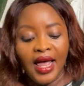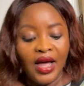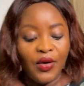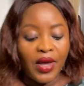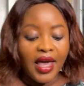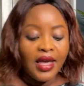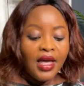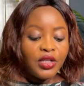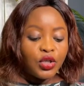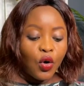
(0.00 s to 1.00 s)
Okay,
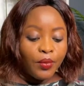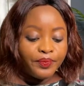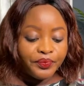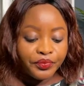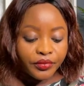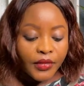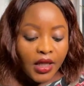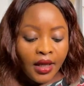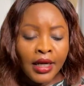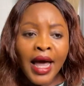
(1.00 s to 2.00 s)
so
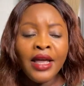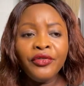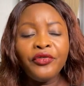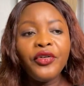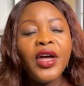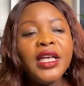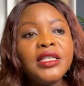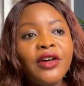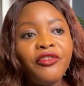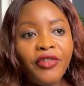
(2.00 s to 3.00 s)
life is
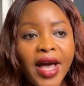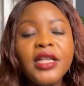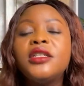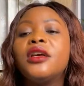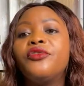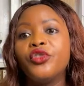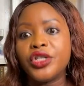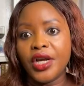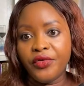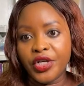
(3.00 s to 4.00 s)
a fight for
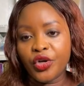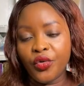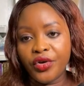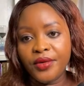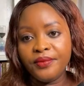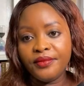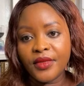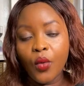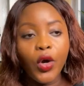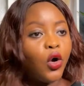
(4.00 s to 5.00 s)
territory.
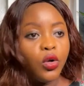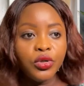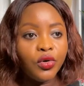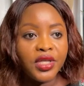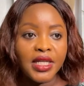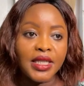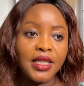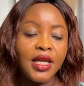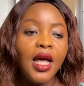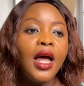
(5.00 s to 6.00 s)
We all know
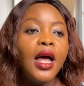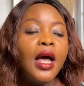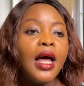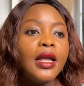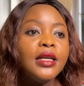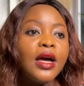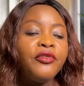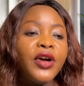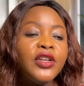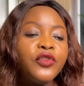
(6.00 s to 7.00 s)
this. And
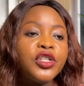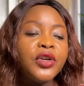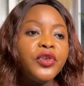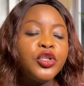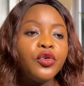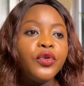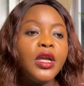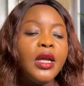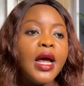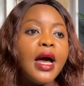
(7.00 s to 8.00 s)
fight for
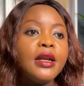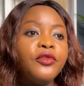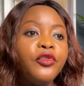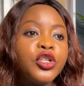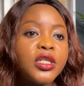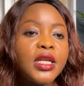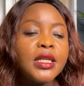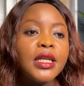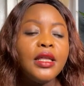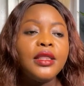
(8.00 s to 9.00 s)
territory,
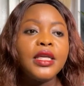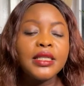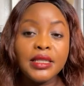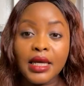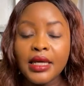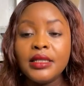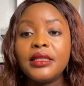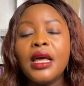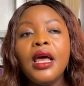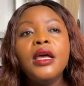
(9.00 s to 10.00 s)
unfortunately, these
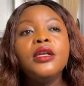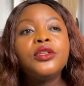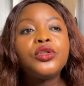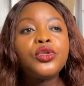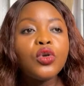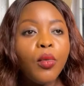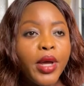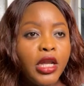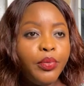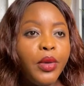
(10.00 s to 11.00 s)
days, so
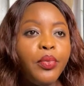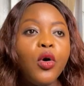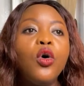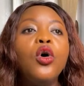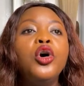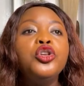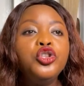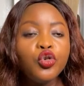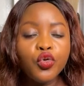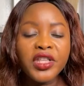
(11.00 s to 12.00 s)
many people
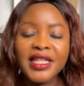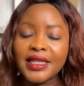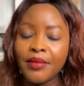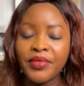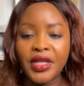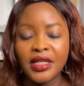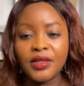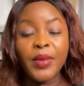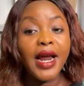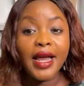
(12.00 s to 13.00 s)
do the same things.
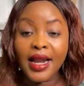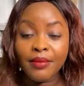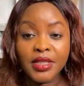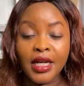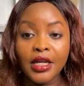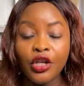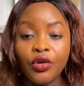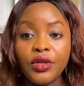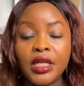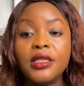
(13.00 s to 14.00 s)
But again, I'm telling
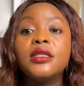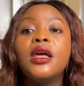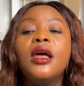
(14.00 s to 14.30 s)
you this.